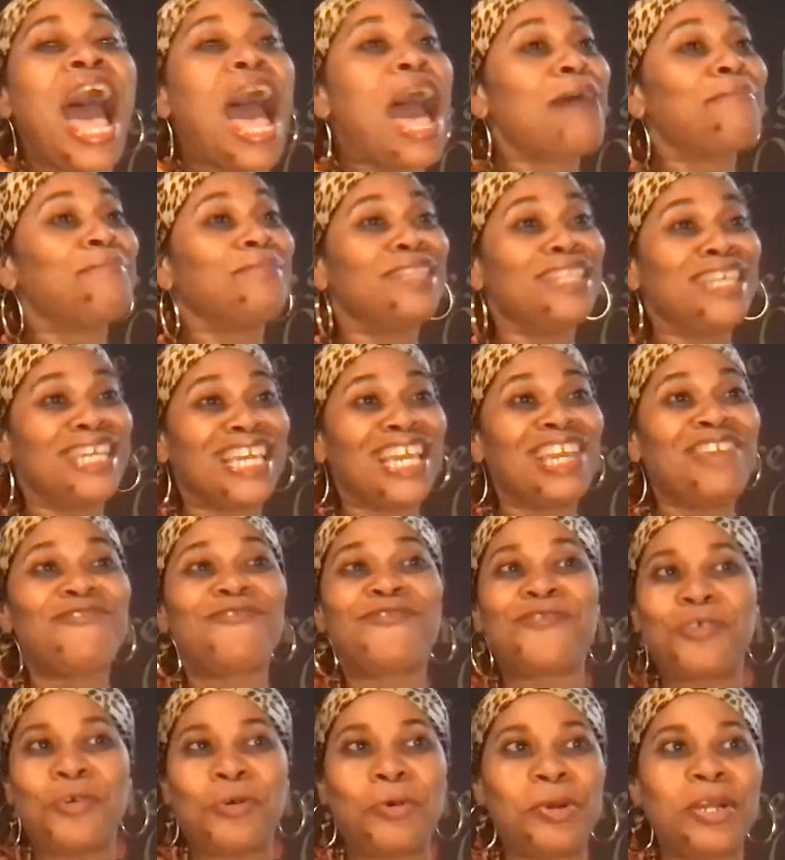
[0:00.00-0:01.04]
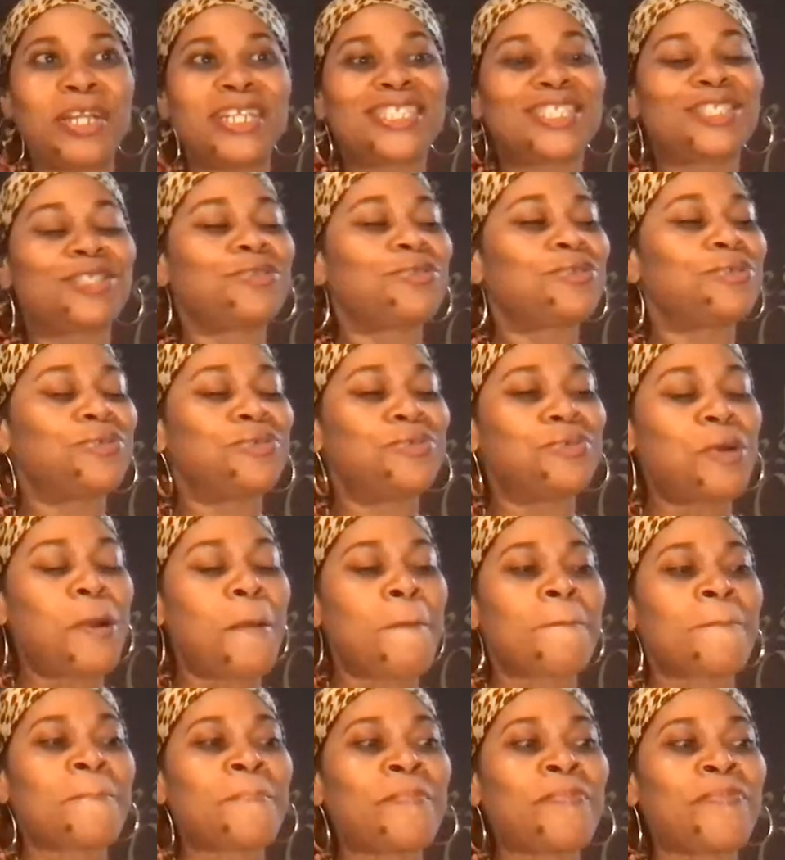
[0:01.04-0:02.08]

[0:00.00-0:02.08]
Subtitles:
I'm looking forward to